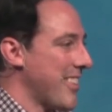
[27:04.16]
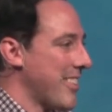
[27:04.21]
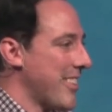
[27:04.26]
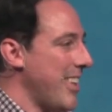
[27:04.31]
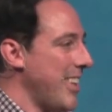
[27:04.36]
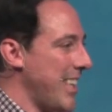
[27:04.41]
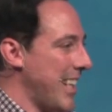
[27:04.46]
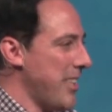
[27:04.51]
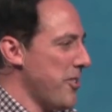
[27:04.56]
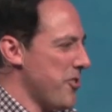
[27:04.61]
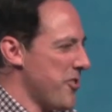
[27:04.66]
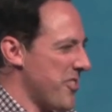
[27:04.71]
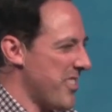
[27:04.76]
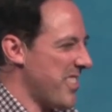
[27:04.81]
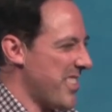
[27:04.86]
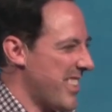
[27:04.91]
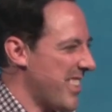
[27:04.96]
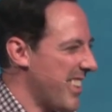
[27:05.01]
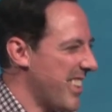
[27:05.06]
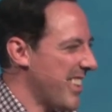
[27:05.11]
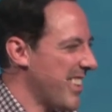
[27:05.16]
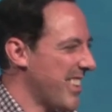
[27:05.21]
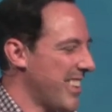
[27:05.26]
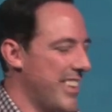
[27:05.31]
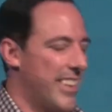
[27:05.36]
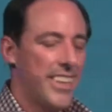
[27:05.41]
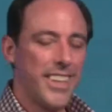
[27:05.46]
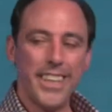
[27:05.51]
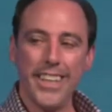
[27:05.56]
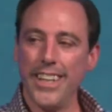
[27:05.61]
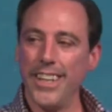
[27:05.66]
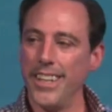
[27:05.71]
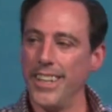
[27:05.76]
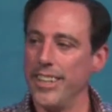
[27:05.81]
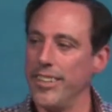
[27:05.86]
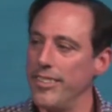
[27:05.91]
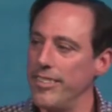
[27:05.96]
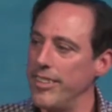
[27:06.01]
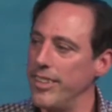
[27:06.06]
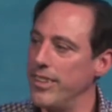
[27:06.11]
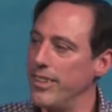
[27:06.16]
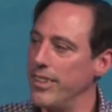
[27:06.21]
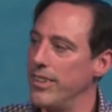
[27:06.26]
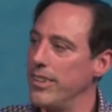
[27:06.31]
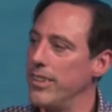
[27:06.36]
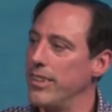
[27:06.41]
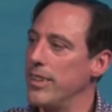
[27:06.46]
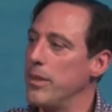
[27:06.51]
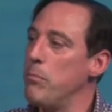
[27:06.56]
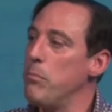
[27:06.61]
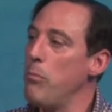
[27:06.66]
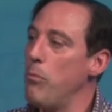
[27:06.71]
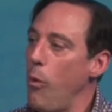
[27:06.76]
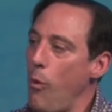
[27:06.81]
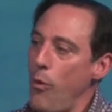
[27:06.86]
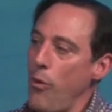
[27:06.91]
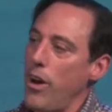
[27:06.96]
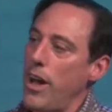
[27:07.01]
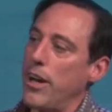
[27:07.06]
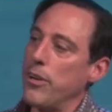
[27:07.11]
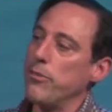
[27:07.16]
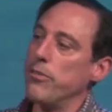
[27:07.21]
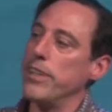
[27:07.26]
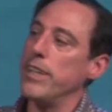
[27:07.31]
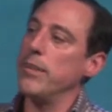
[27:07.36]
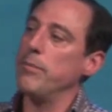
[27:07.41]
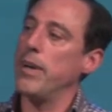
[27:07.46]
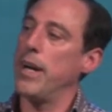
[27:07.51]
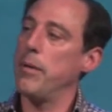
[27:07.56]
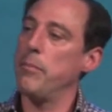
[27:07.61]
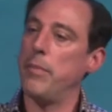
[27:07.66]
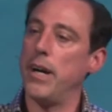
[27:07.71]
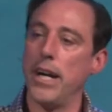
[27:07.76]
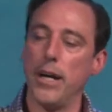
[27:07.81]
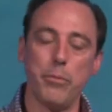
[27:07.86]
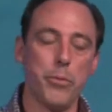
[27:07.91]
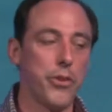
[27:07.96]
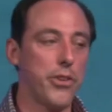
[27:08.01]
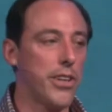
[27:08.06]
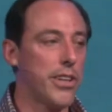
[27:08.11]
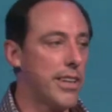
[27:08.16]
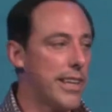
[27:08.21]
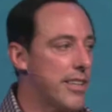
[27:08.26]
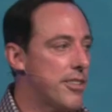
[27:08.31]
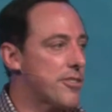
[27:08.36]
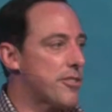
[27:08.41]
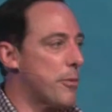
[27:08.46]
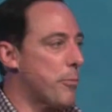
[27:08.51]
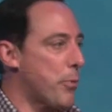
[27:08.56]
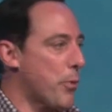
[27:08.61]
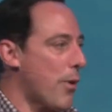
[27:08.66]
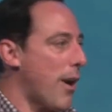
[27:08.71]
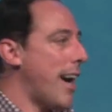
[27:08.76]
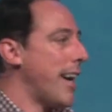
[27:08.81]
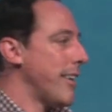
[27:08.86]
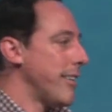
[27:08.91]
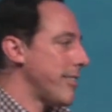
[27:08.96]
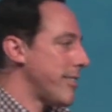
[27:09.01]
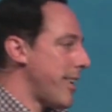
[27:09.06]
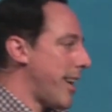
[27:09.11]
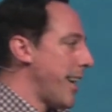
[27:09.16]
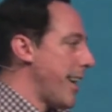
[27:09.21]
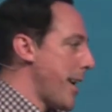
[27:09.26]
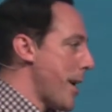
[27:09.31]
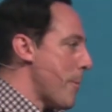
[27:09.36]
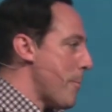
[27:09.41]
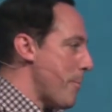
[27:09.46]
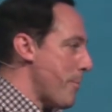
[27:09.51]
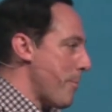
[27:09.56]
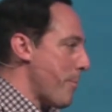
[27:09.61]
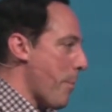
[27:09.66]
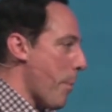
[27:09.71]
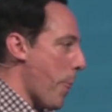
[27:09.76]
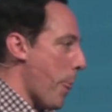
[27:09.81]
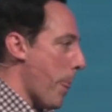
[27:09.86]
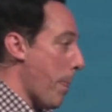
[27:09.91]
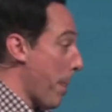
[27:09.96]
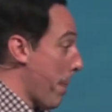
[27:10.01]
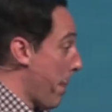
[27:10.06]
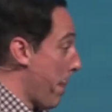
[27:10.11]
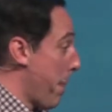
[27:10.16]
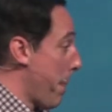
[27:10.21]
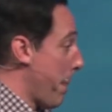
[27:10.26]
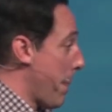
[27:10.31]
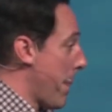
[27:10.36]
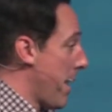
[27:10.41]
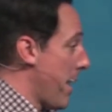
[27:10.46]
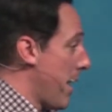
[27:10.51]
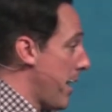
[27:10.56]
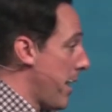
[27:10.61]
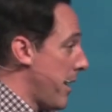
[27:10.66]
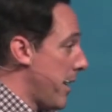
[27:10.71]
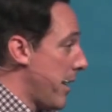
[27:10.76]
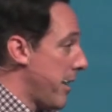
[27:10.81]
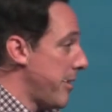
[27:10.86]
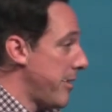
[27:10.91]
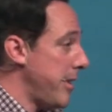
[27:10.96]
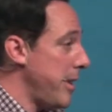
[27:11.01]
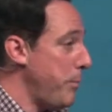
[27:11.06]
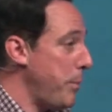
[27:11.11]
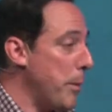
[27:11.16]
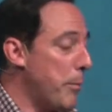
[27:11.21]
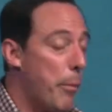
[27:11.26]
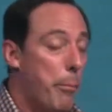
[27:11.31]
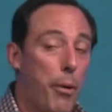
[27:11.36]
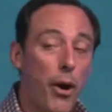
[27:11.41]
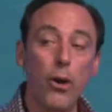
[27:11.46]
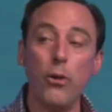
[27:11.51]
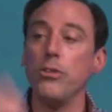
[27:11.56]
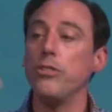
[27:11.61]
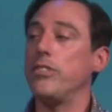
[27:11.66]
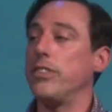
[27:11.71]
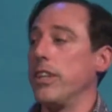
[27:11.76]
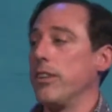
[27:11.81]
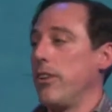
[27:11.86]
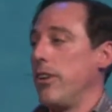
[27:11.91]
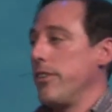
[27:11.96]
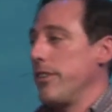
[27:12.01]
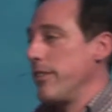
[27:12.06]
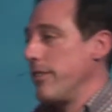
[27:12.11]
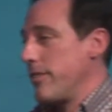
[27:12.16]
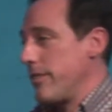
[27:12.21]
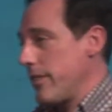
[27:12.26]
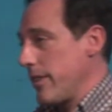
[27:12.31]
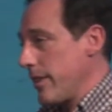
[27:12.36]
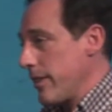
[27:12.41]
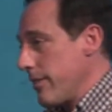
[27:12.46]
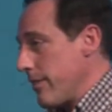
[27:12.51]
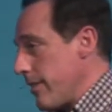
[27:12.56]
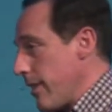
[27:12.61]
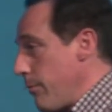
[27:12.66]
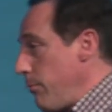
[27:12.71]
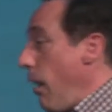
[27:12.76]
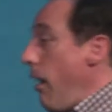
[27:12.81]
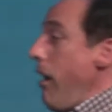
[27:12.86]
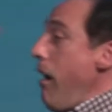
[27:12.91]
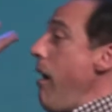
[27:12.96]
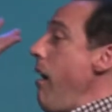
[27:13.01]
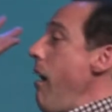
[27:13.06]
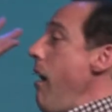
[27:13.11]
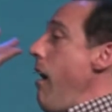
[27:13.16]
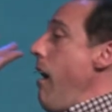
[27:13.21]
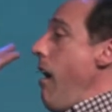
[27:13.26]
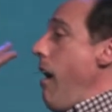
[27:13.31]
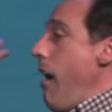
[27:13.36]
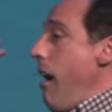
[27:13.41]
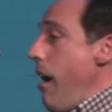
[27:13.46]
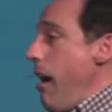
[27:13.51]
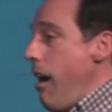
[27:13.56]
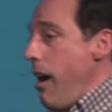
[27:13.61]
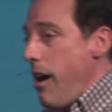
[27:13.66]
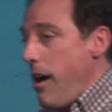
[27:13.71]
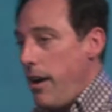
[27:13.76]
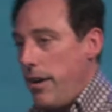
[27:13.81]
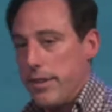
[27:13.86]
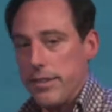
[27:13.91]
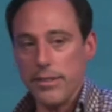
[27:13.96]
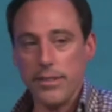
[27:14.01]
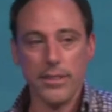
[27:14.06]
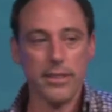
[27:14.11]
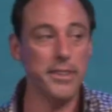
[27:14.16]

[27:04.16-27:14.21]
It's kind of interesting. You see, the more I read my Bible, the less surprised I am. I see people posting all these things like, ah!